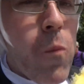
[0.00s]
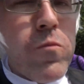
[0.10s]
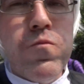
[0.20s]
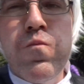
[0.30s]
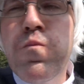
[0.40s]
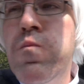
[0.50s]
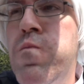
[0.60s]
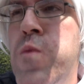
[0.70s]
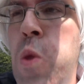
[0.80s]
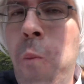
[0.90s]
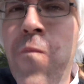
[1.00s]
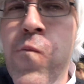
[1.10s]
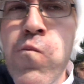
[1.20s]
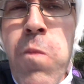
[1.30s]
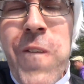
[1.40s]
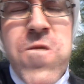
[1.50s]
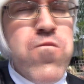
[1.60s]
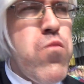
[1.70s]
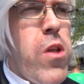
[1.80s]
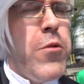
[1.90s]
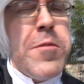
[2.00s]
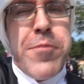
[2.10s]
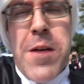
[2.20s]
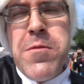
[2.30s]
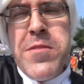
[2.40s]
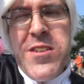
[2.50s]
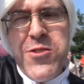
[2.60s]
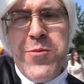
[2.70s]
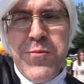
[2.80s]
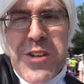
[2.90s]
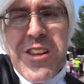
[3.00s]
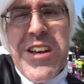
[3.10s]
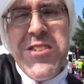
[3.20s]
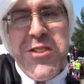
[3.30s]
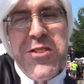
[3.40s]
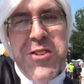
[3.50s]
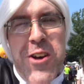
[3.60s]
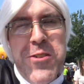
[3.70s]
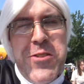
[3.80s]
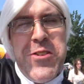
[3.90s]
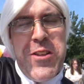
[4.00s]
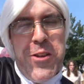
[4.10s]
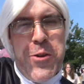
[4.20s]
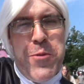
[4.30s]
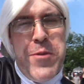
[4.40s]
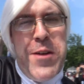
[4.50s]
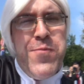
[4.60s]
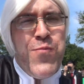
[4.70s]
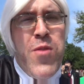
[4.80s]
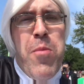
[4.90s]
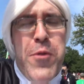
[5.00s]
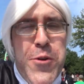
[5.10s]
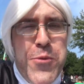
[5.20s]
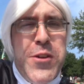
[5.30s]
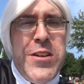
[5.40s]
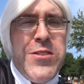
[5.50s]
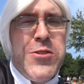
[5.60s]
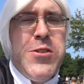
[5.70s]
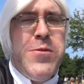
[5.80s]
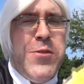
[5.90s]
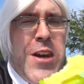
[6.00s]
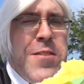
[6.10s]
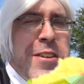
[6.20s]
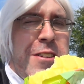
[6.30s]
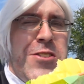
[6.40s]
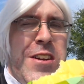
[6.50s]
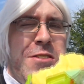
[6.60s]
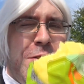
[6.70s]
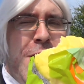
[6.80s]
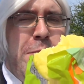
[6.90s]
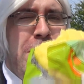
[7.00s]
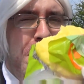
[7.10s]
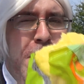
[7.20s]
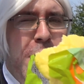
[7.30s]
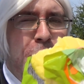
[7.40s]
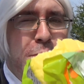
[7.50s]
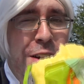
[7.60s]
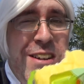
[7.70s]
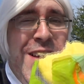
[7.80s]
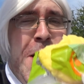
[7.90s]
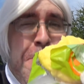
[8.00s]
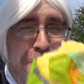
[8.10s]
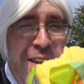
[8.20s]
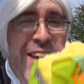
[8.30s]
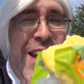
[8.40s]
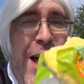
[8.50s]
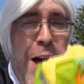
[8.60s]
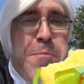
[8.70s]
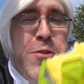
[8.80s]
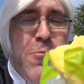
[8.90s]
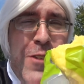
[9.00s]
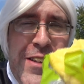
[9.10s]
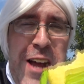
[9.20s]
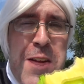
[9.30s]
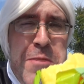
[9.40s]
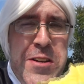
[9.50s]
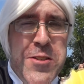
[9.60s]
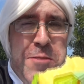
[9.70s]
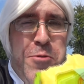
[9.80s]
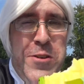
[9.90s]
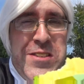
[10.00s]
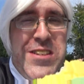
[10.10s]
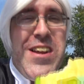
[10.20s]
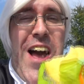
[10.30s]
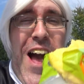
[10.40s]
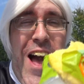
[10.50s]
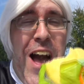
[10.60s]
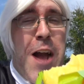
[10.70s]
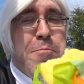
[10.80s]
mmm. Only problem is the glaze gets caught on your teeth a little bit, but it really is good. If you ever get a chance to grab you some melon bread, pick it up. You will not be disappointed. I